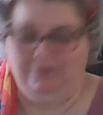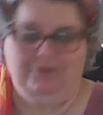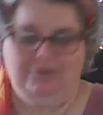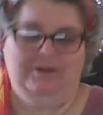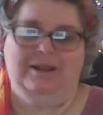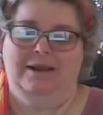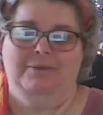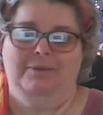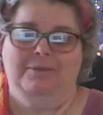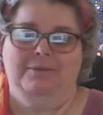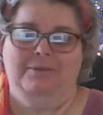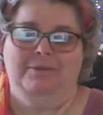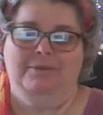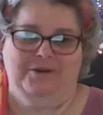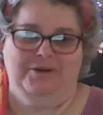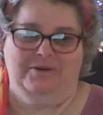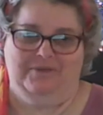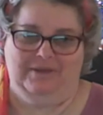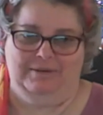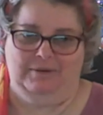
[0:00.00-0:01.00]
a celebration
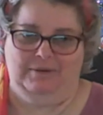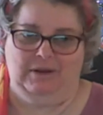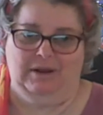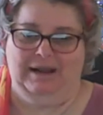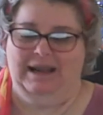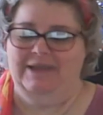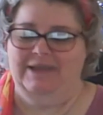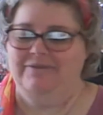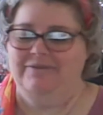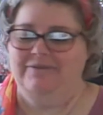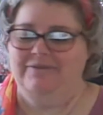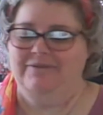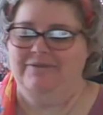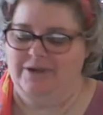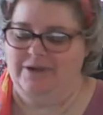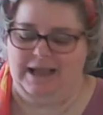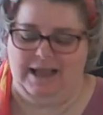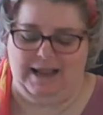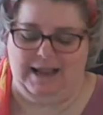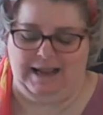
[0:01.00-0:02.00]
of some kind. Even if you
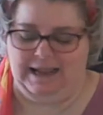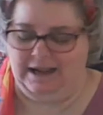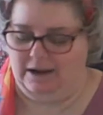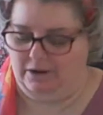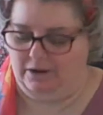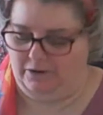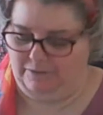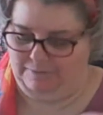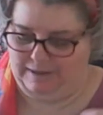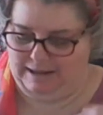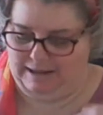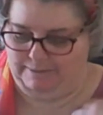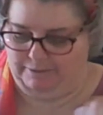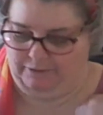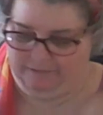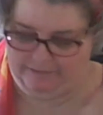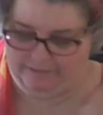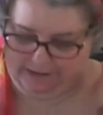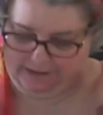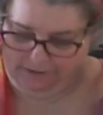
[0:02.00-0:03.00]
can't get a lot of people
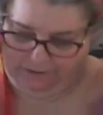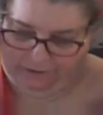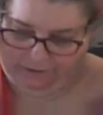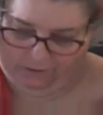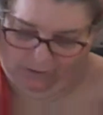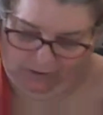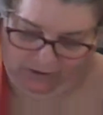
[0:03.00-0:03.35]
around you,